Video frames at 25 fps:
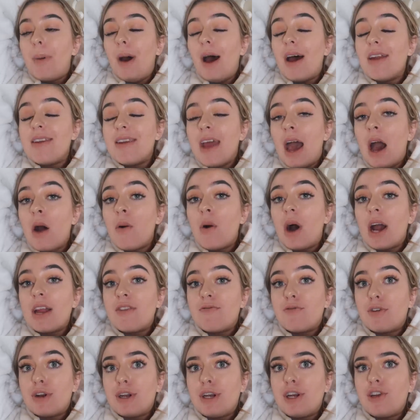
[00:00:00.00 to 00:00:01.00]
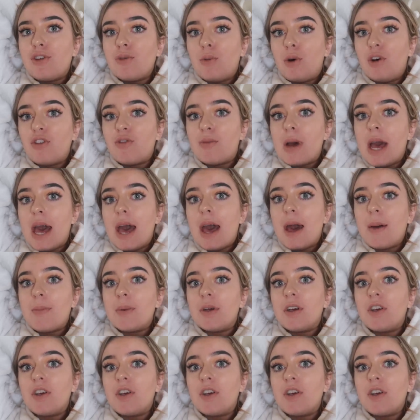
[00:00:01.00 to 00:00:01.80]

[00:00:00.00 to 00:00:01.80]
but now I really need to wash my hair